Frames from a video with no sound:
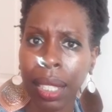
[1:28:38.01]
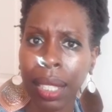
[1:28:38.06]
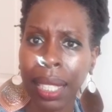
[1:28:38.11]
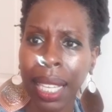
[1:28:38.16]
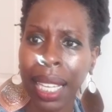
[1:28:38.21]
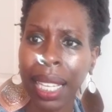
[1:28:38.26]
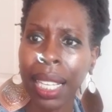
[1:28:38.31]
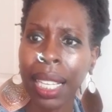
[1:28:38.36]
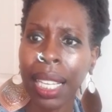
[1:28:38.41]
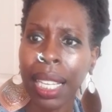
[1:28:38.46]

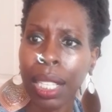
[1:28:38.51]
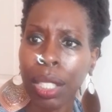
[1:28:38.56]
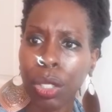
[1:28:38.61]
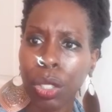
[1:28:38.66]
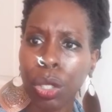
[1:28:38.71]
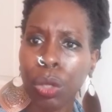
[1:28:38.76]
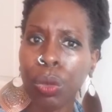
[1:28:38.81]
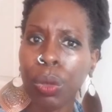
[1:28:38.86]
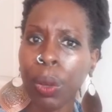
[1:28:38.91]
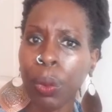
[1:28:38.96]
Getting
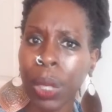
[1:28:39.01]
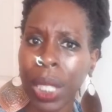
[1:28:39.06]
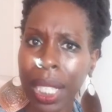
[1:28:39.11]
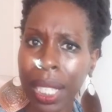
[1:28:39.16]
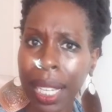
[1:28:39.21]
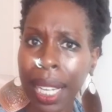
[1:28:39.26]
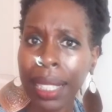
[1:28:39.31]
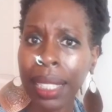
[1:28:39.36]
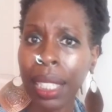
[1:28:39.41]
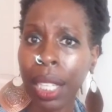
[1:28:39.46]
into, what did
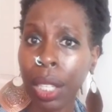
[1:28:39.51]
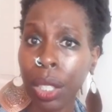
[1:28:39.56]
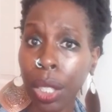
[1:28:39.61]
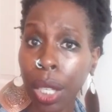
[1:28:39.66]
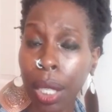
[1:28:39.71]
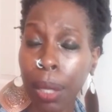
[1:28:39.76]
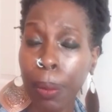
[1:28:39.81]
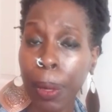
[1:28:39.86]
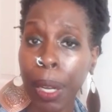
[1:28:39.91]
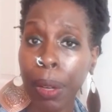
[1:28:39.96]
I tell
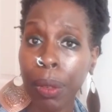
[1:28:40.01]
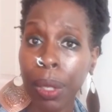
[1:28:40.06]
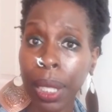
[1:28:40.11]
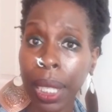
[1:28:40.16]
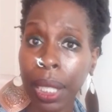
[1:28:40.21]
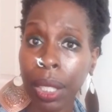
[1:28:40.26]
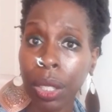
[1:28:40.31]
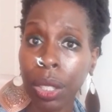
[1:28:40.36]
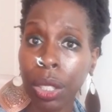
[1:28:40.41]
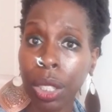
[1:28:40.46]
y'all about
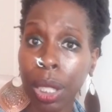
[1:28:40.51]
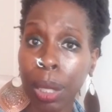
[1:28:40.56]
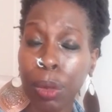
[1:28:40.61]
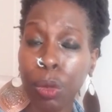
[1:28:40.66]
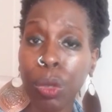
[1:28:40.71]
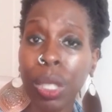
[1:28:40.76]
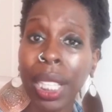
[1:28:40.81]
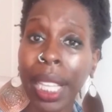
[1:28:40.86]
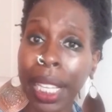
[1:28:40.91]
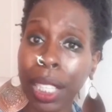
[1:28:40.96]
relationships?
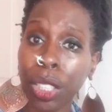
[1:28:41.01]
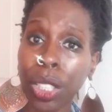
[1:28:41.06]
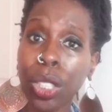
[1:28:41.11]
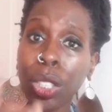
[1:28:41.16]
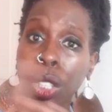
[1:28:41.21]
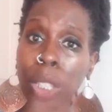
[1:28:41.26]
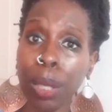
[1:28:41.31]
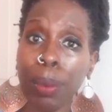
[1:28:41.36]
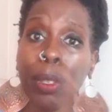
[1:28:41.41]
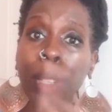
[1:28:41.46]

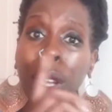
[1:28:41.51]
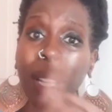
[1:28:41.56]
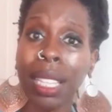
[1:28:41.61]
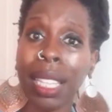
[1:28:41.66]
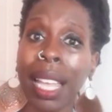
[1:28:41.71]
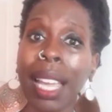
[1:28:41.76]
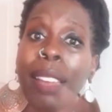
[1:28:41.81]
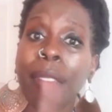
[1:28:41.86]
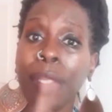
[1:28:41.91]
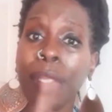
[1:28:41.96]
Relationships are
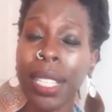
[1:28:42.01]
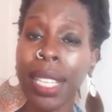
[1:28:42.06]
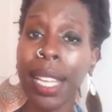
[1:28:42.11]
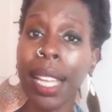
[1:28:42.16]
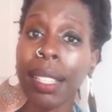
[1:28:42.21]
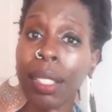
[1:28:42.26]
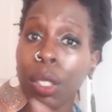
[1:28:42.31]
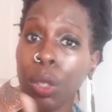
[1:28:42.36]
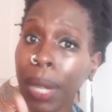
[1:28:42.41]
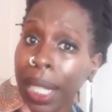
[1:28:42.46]
life or
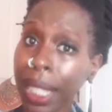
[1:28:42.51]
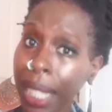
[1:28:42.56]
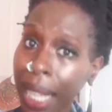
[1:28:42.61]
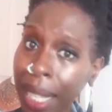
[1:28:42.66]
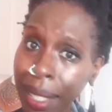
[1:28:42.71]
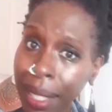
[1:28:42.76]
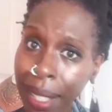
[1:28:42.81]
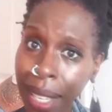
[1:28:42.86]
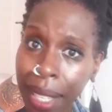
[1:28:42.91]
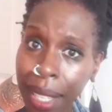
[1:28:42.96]
death. Do I
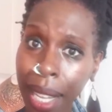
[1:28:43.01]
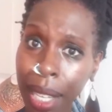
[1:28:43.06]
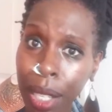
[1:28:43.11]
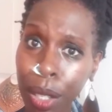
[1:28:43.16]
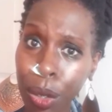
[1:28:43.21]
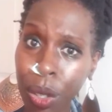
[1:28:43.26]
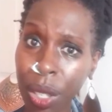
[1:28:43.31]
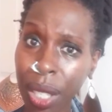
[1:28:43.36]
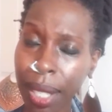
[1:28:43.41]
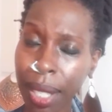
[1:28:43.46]
not say that,
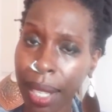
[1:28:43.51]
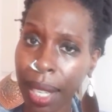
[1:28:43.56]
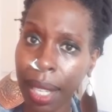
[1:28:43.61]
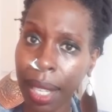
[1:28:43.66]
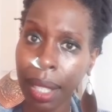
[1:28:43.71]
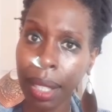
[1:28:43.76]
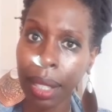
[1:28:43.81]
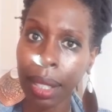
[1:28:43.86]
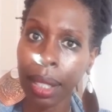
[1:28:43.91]
UGC?